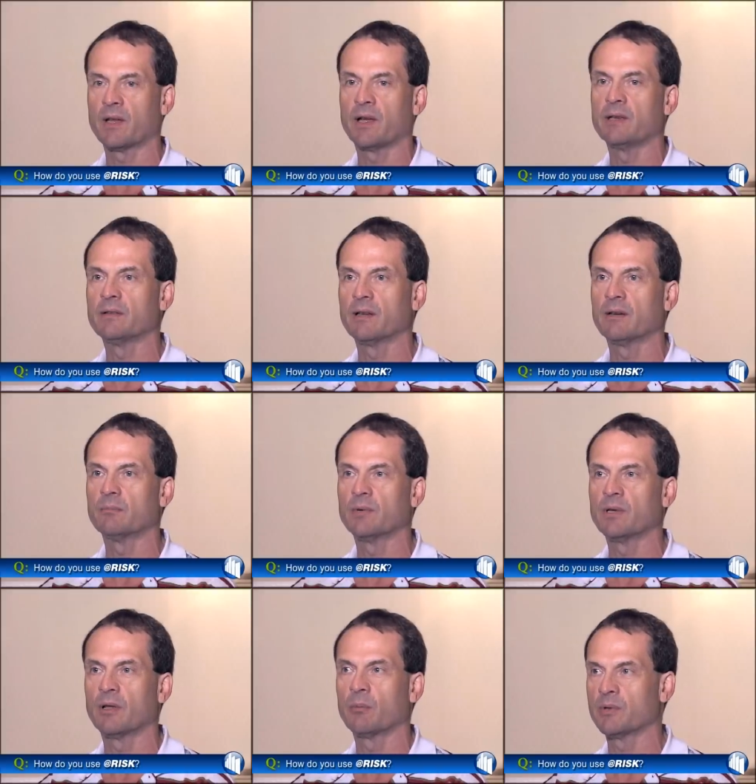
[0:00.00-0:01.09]
site. Um,
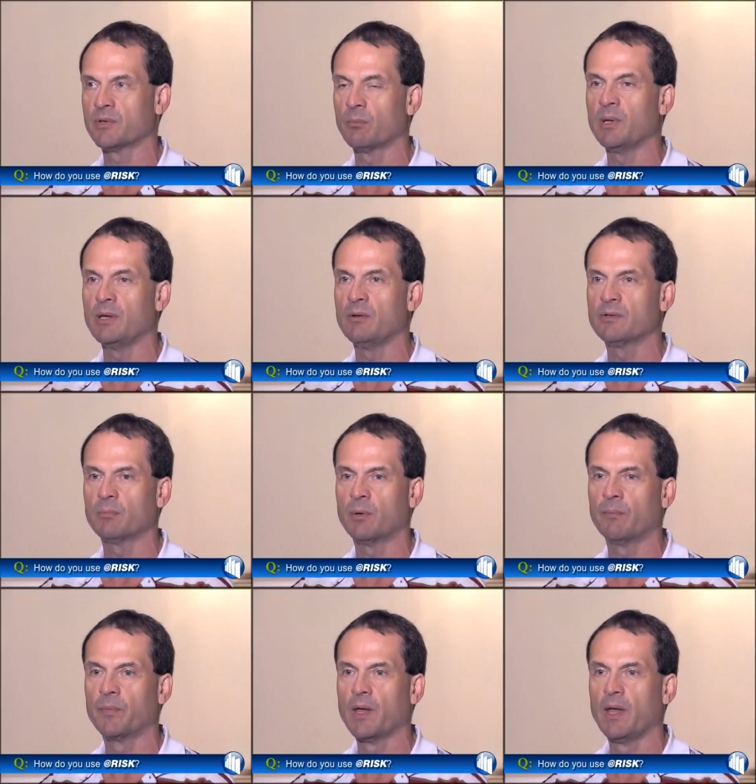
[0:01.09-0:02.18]
in other words, it'll be usable.